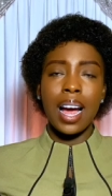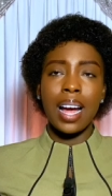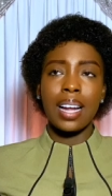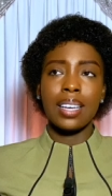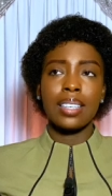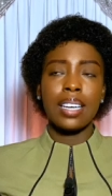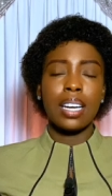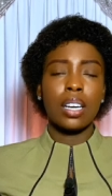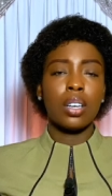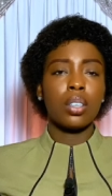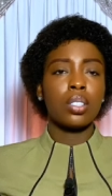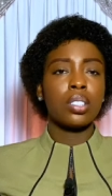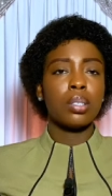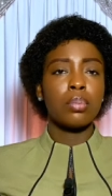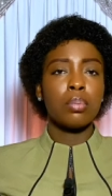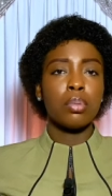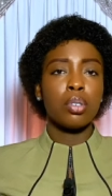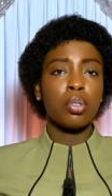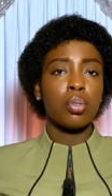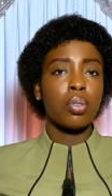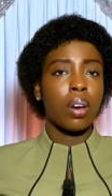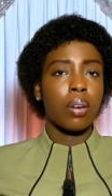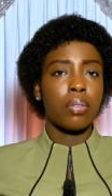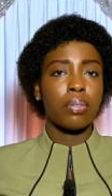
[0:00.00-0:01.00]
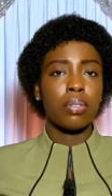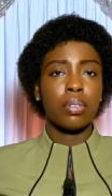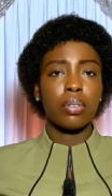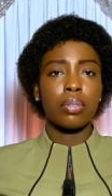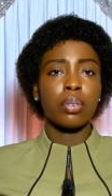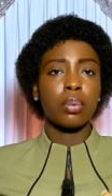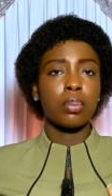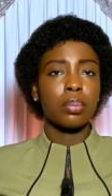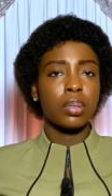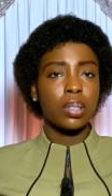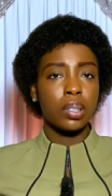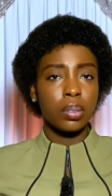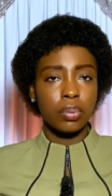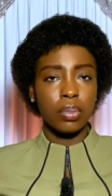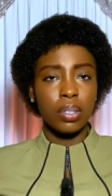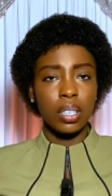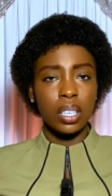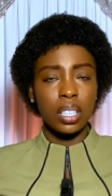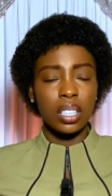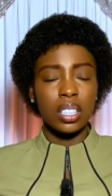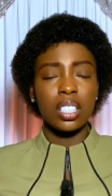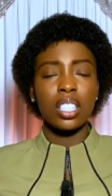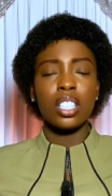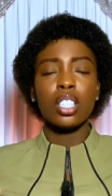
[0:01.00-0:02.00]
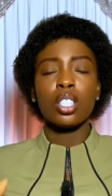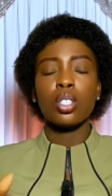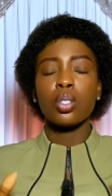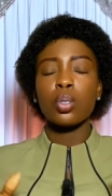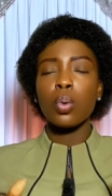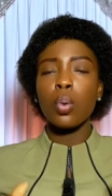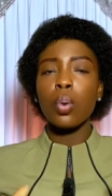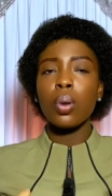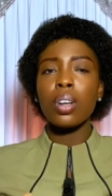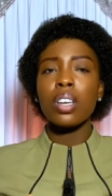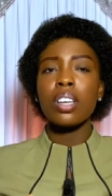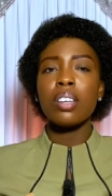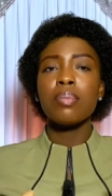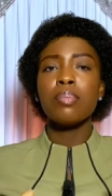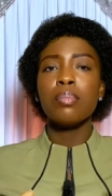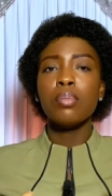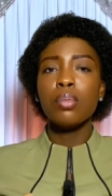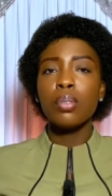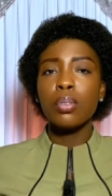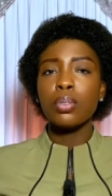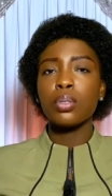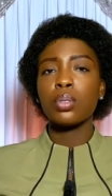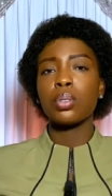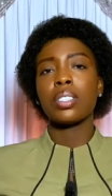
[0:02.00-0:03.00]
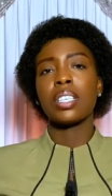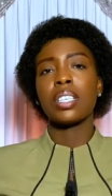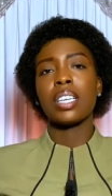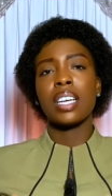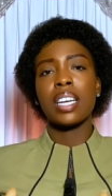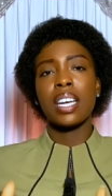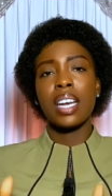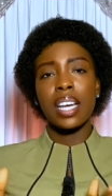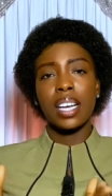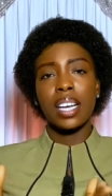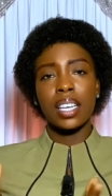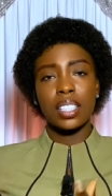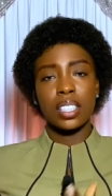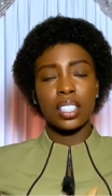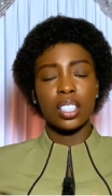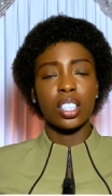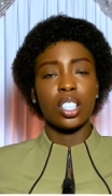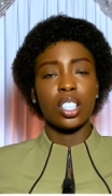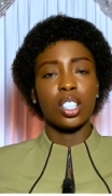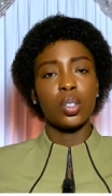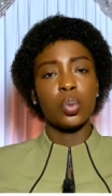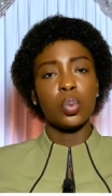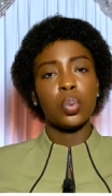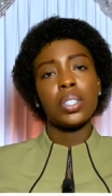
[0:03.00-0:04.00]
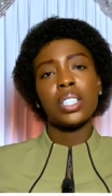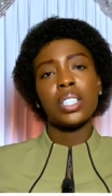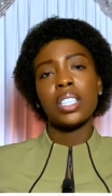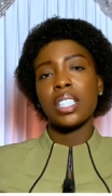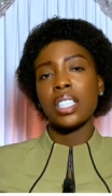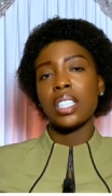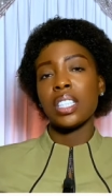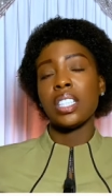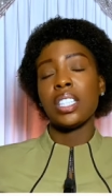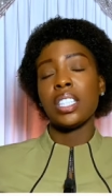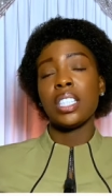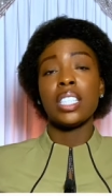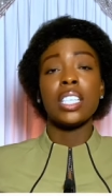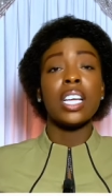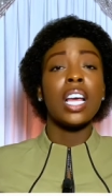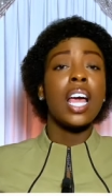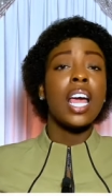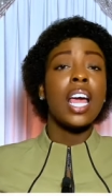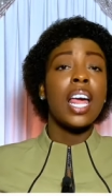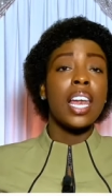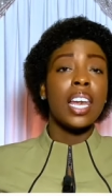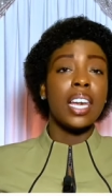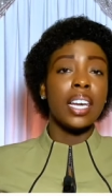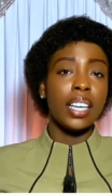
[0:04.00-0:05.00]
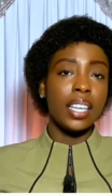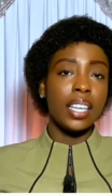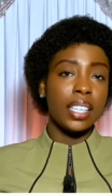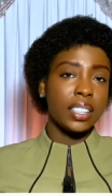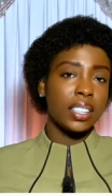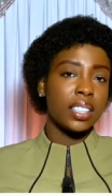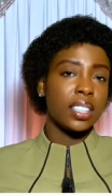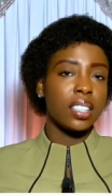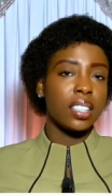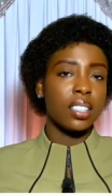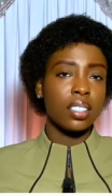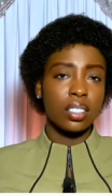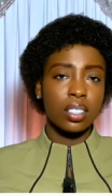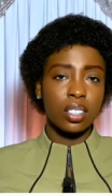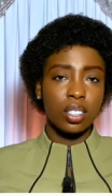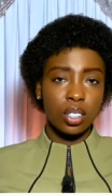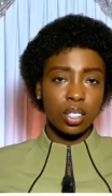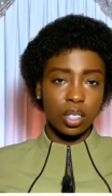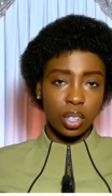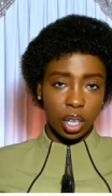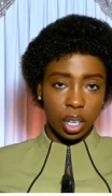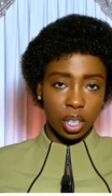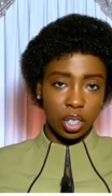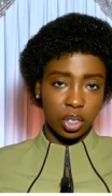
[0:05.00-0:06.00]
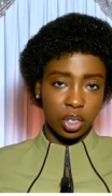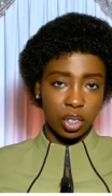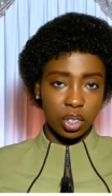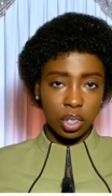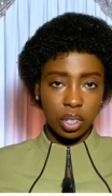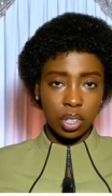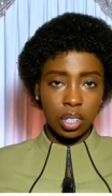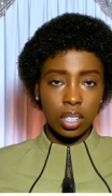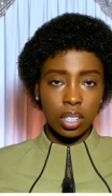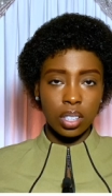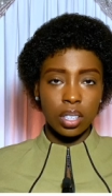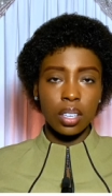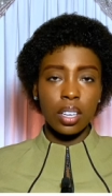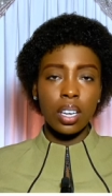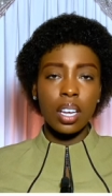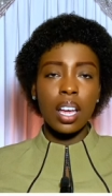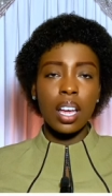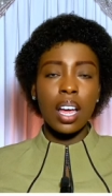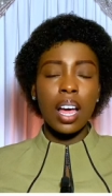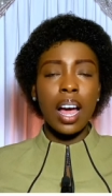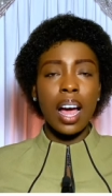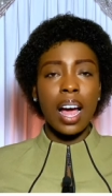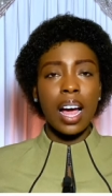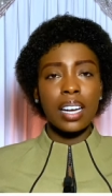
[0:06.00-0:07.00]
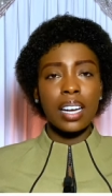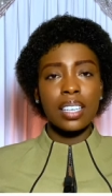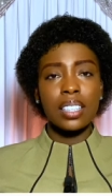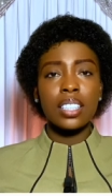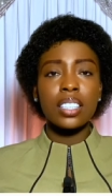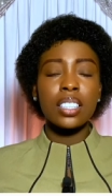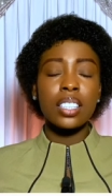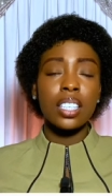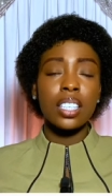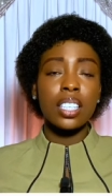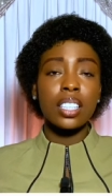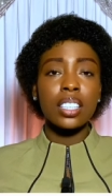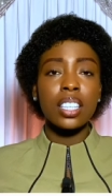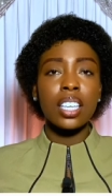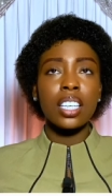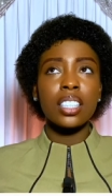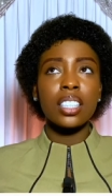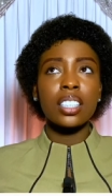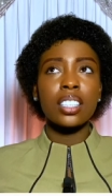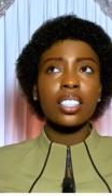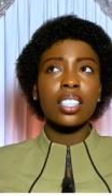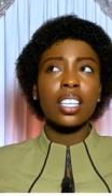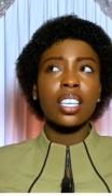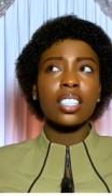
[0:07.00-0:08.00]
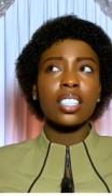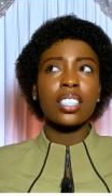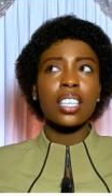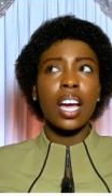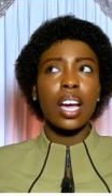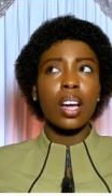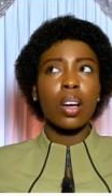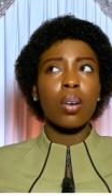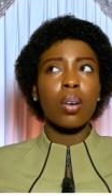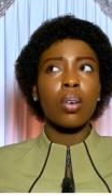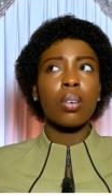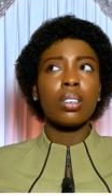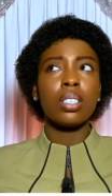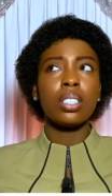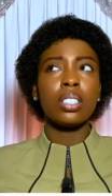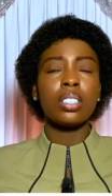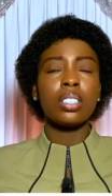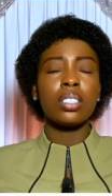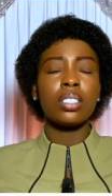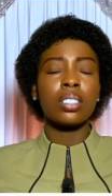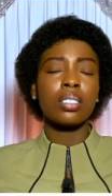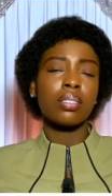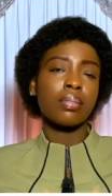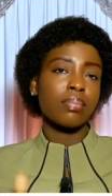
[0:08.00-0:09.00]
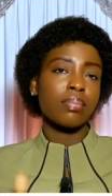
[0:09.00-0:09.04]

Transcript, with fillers: and that doesn't mean you are free from syphilis. It only moves to the next stage, which is the latent stage, and this latent stage I call it